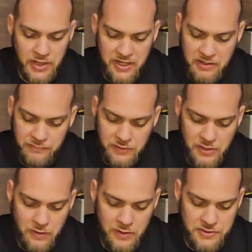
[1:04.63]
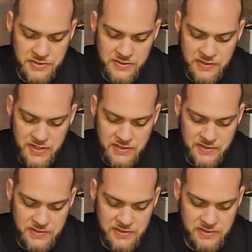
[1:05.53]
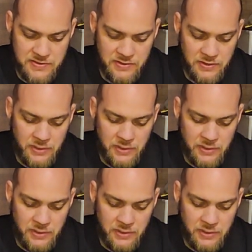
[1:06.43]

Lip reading: at different yardages and distances.